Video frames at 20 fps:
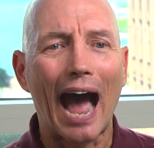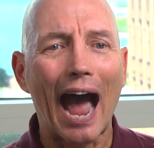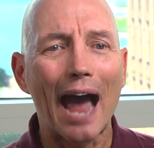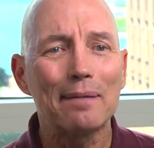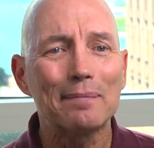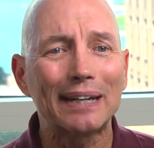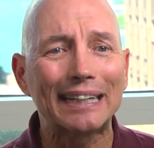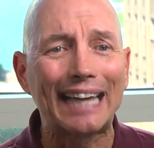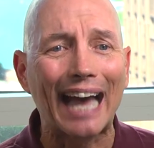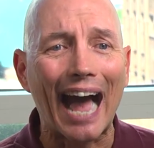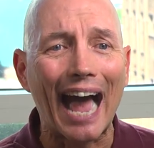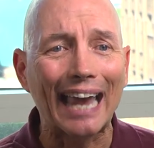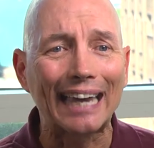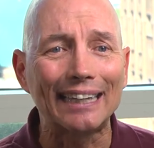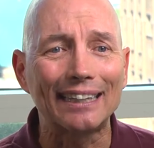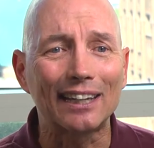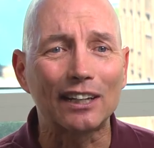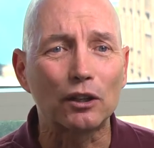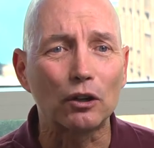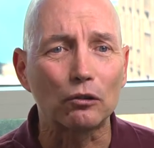I'm a guy
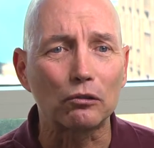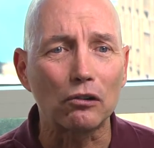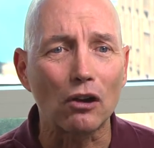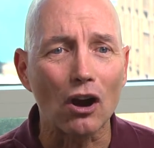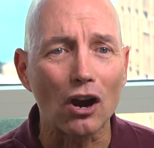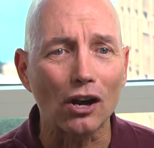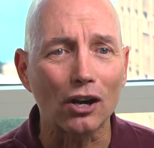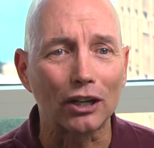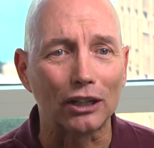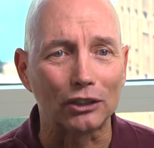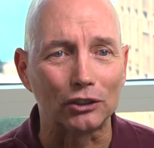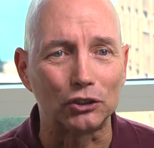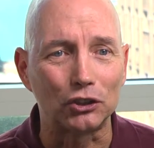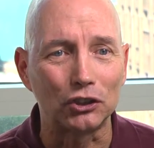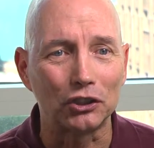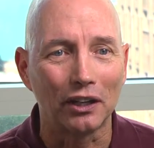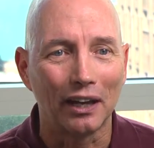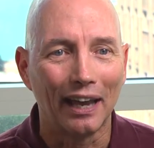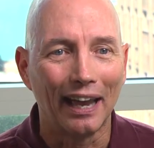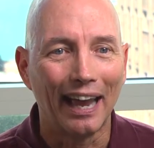in a
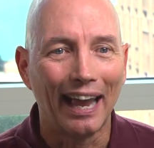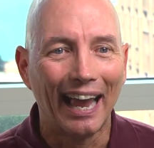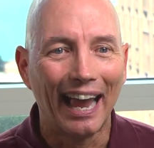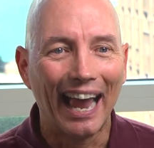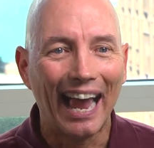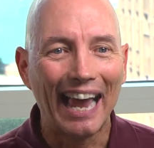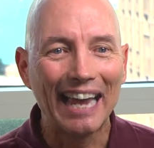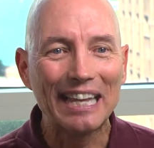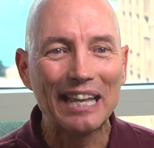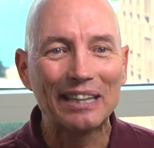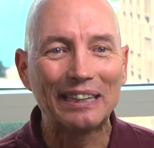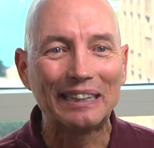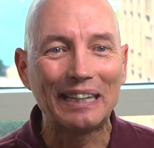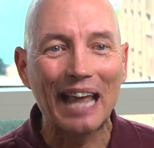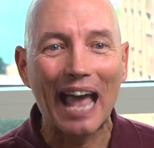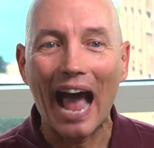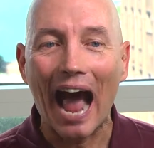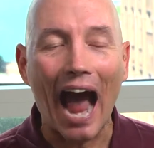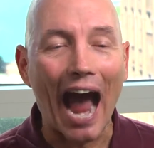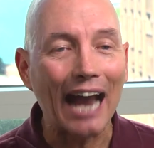garage.
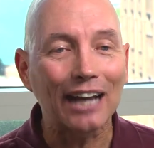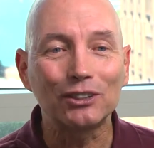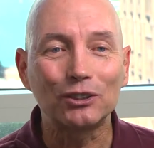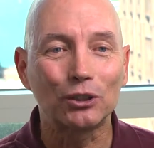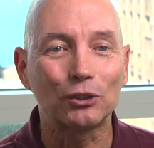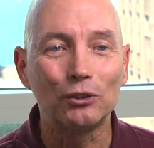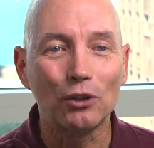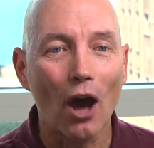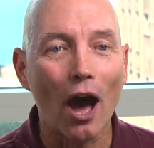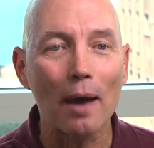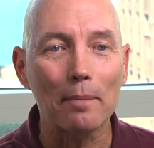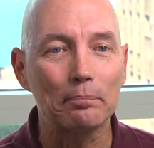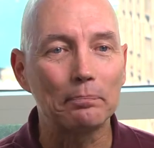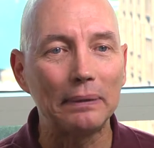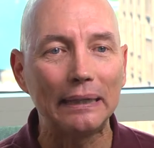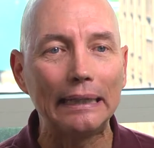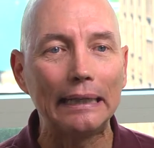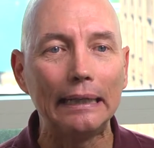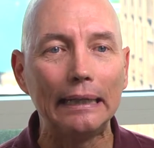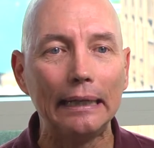I should not
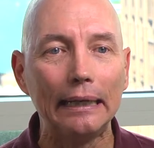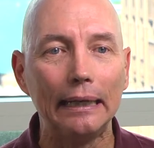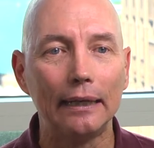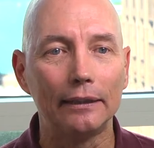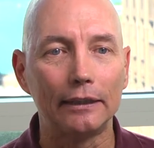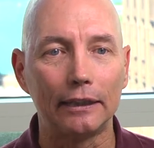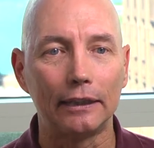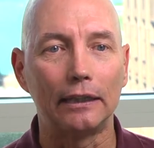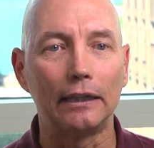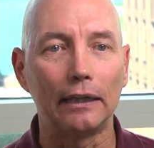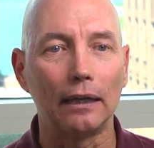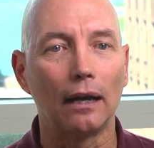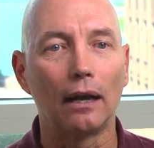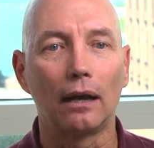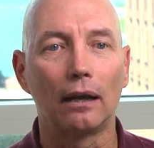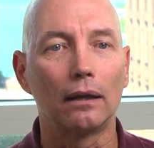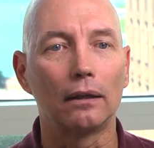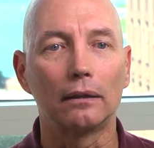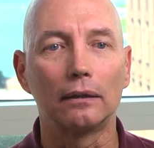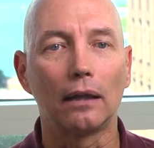be the
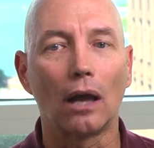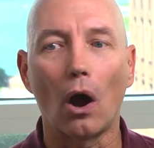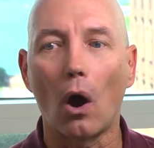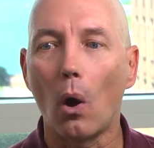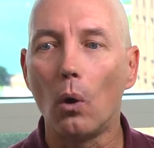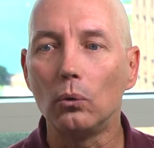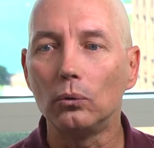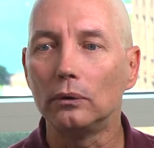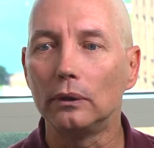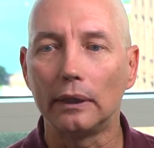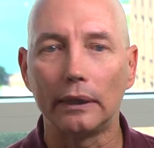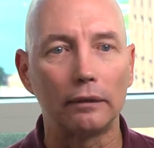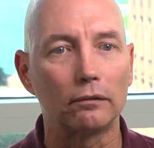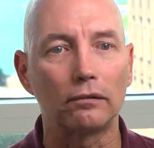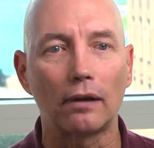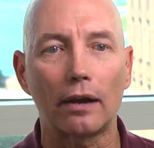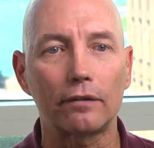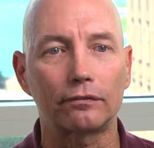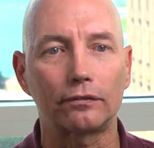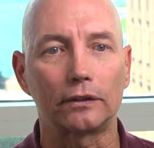only
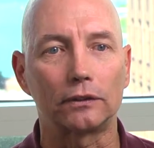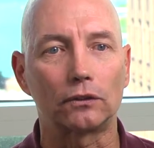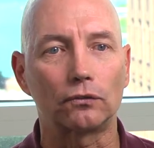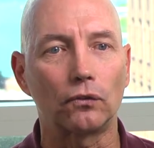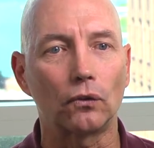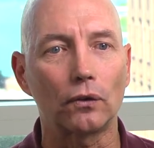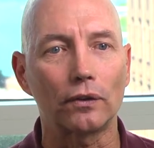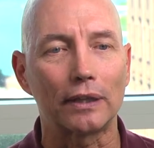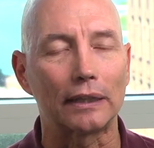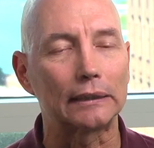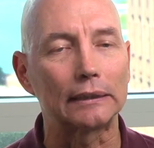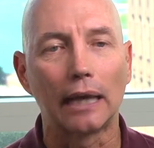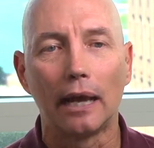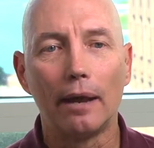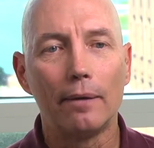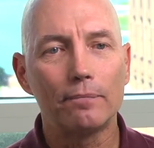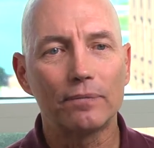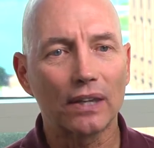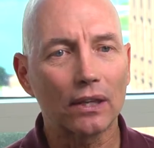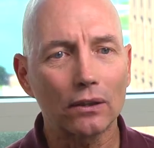reference for this.
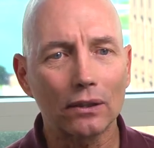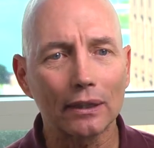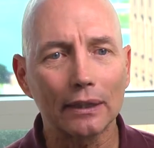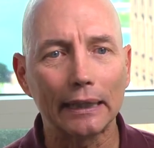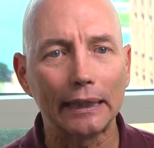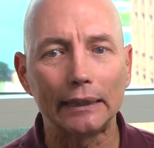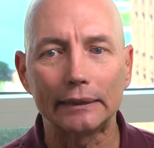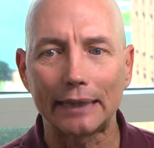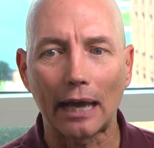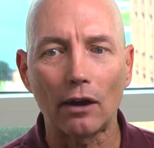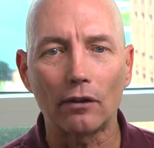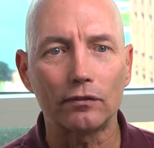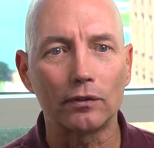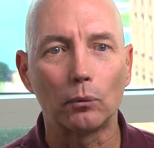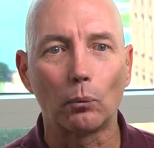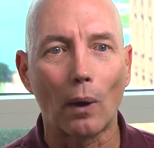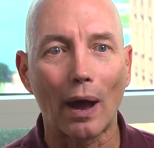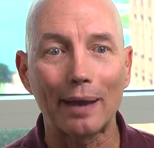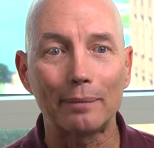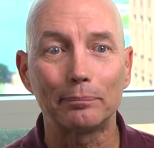The other thing is, Alvin
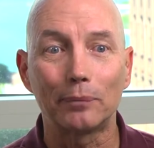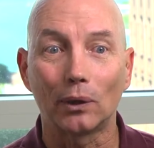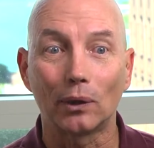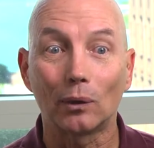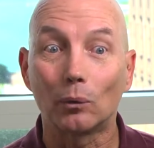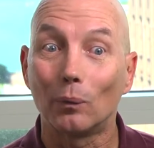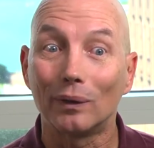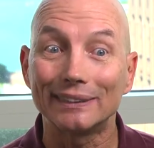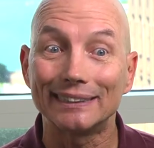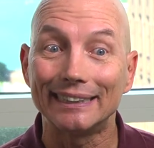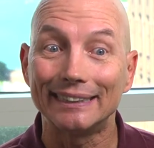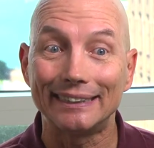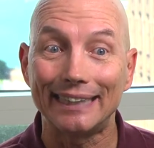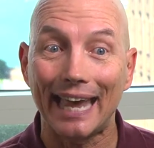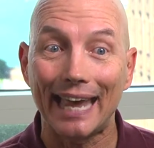Weinberg wasn't